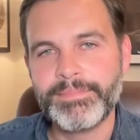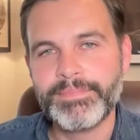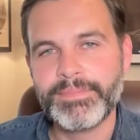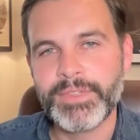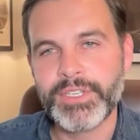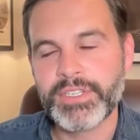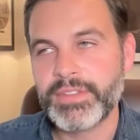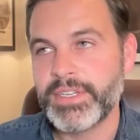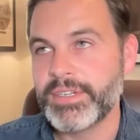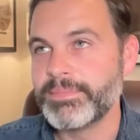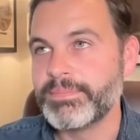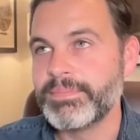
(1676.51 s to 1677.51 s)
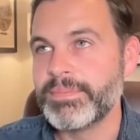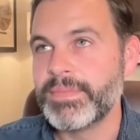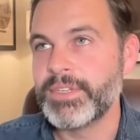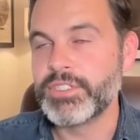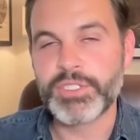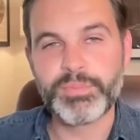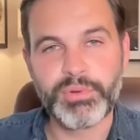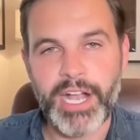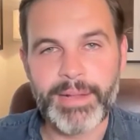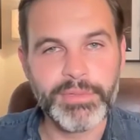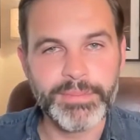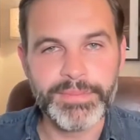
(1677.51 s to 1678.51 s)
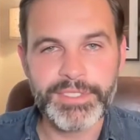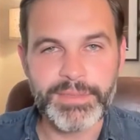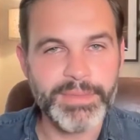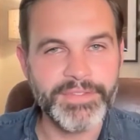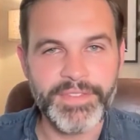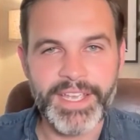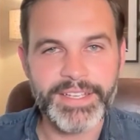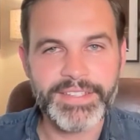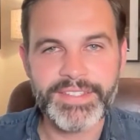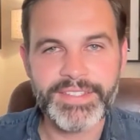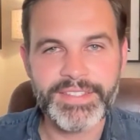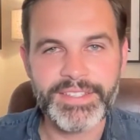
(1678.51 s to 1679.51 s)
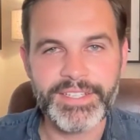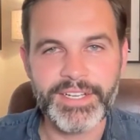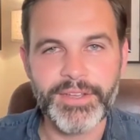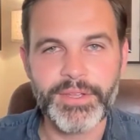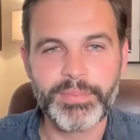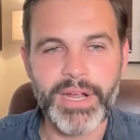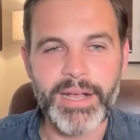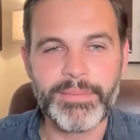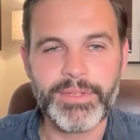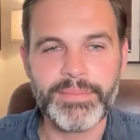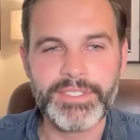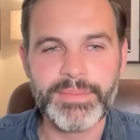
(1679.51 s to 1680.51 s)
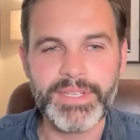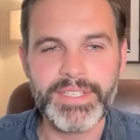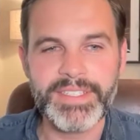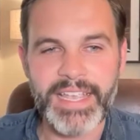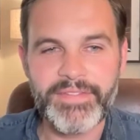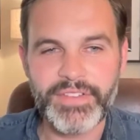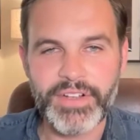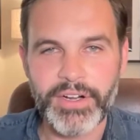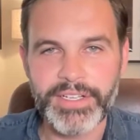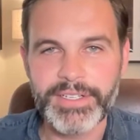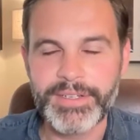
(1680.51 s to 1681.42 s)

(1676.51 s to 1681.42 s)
look, they're just problems to be fixed. They're problems to be safeguarded